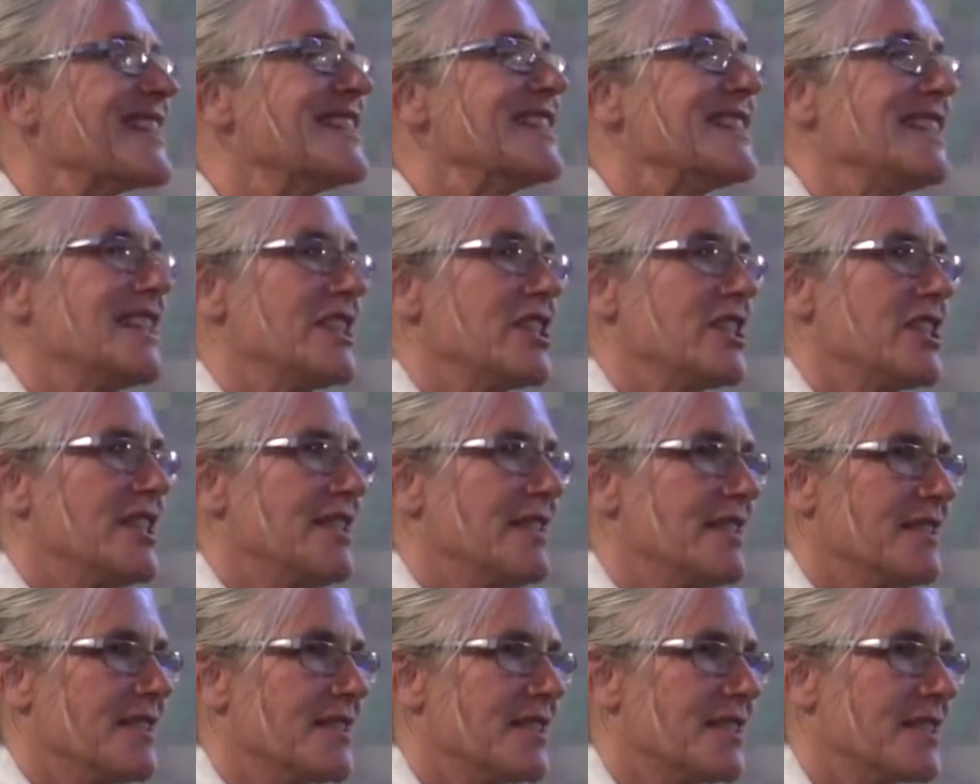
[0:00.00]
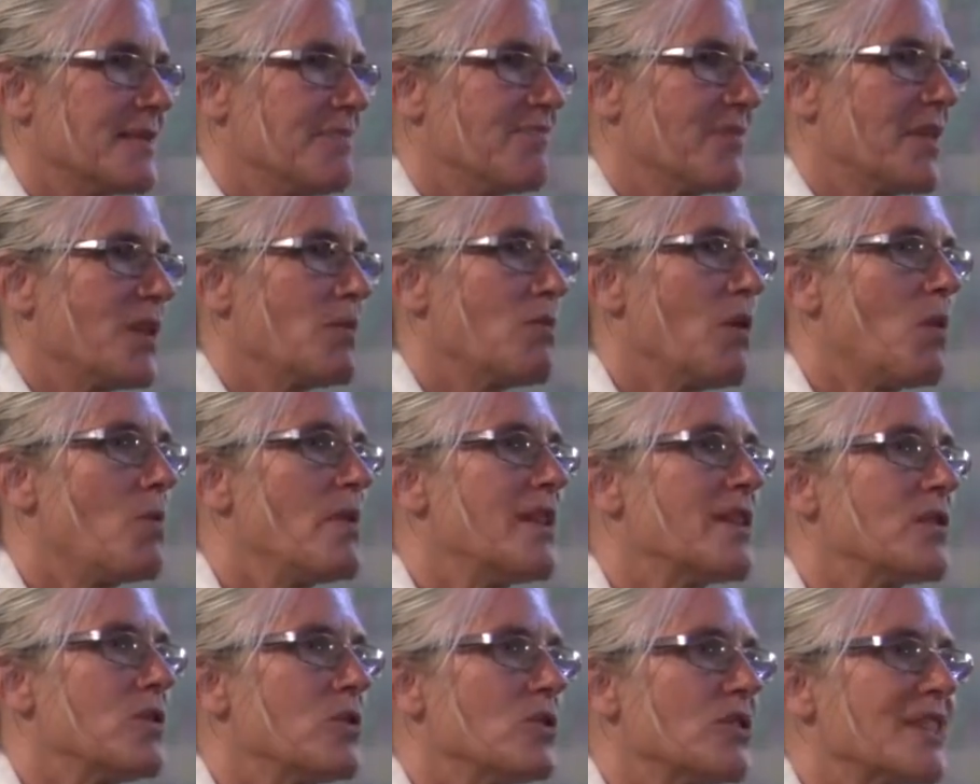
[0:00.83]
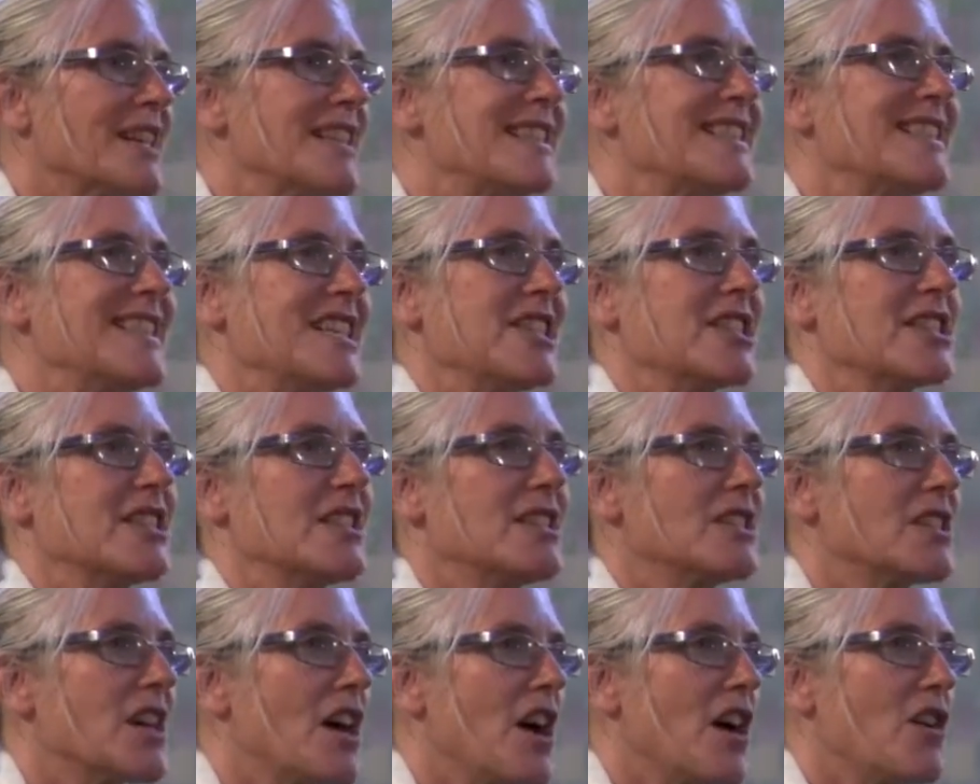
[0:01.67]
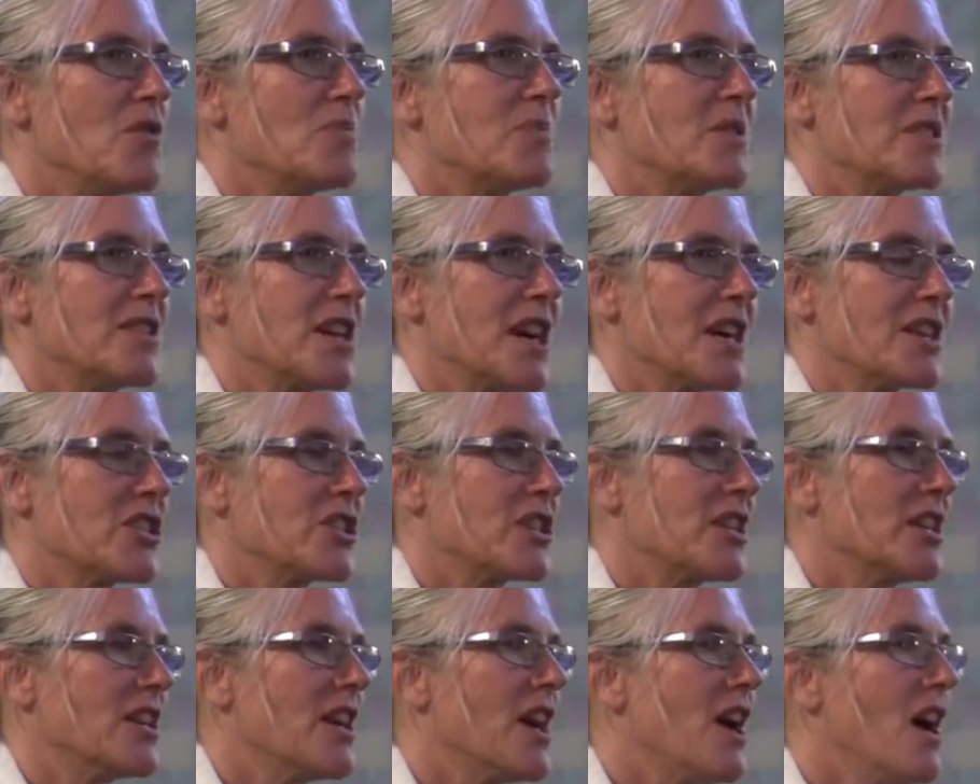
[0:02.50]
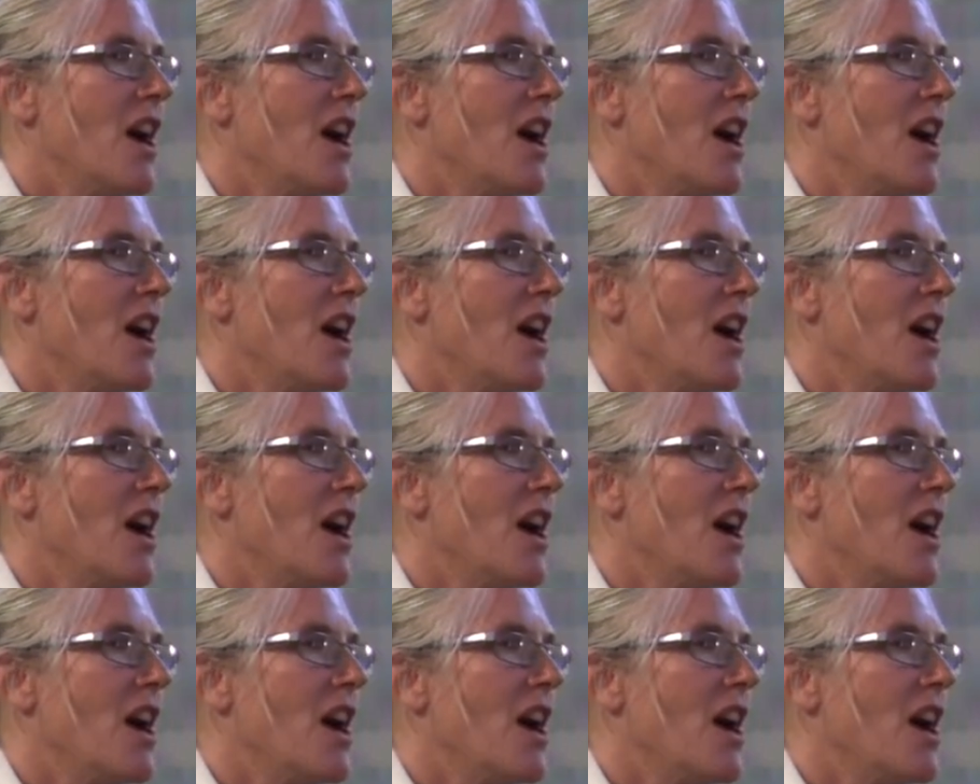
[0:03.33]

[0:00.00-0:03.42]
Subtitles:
conditions, what we call conditioned co-production.